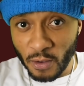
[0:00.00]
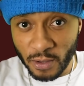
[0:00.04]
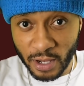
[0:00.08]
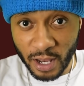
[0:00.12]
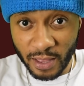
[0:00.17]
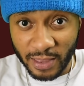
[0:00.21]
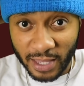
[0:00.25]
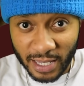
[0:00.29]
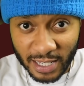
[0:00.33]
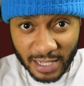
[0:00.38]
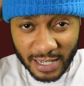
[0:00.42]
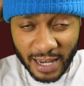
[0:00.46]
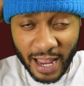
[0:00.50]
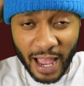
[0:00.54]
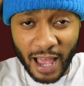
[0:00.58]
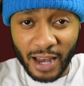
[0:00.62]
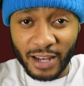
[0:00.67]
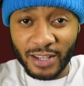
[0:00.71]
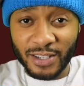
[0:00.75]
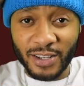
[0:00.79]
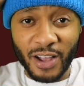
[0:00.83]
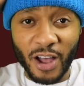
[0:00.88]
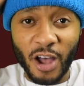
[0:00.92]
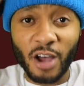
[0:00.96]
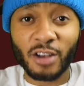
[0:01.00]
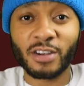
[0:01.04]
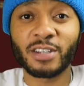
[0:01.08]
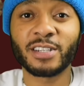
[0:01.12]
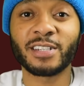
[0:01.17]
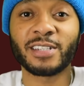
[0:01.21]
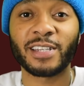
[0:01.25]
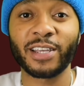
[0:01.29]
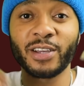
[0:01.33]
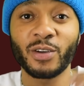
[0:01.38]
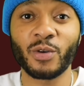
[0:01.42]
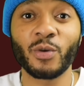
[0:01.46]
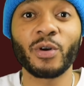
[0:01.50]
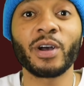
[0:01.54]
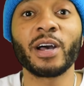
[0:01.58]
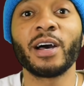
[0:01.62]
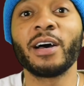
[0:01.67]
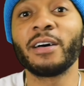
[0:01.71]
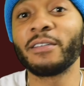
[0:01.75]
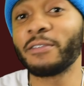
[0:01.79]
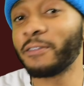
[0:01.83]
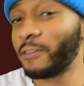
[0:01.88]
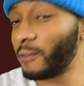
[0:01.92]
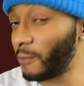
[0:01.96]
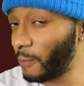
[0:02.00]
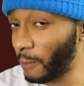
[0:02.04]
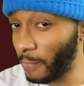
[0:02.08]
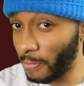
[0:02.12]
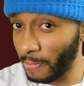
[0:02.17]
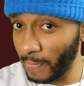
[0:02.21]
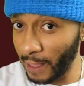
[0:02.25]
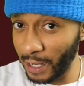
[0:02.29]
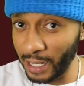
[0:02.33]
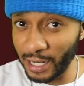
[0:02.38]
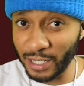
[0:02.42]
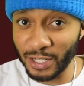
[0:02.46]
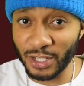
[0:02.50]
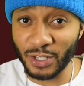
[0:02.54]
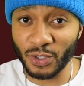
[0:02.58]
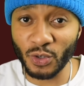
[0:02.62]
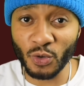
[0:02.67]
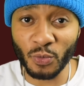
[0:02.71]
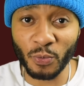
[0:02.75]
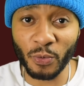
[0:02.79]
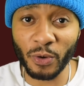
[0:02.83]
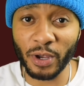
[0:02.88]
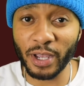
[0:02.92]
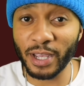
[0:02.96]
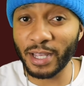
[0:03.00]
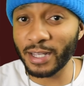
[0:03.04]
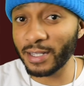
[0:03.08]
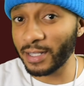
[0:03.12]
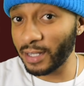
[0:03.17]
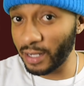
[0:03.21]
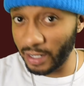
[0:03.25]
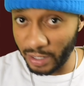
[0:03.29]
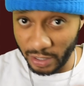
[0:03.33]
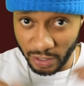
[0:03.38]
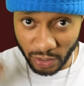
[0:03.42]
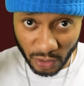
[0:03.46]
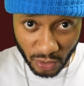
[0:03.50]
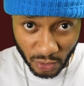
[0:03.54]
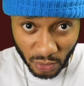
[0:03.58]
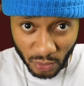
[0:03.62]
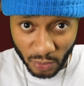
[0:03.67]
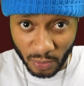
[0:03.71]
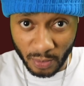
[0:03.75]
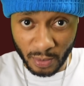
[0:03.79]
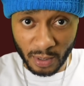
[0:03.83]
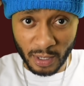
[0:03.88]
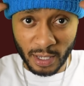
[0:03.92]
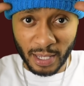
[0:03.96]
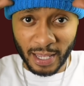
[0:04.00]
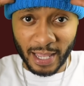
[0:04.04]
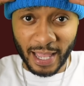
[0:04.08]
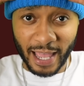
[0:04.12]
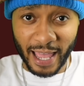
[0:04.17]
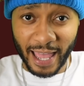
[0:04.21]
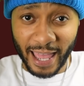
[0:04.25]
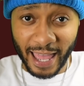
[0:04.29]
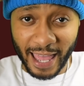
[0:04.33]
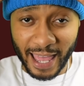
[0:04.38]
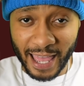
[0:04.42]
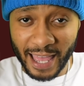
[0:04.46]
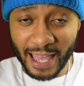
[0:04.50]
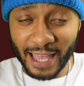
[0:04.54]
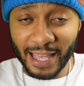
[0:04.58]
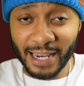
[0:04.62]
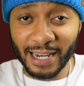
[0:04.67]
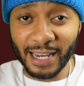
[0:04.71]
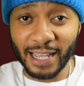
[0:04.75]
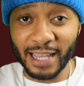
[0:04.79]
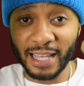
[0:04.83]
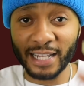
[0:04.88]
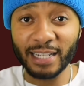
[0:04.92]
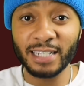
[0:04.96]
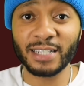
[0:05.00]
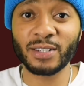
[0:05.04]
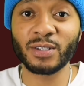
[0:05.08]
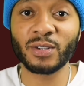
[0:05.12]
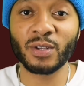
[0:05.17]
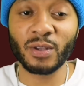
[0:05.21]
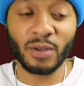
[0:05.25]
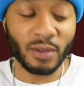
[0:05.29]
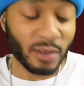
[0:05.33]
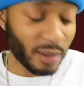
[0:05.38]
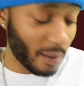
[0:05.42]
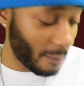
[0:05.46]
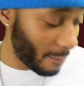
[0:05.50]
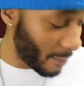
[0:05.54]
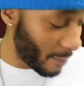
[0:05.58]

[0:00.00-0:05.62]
Now this style is called the single cuff, and it's super easy to do, and it's the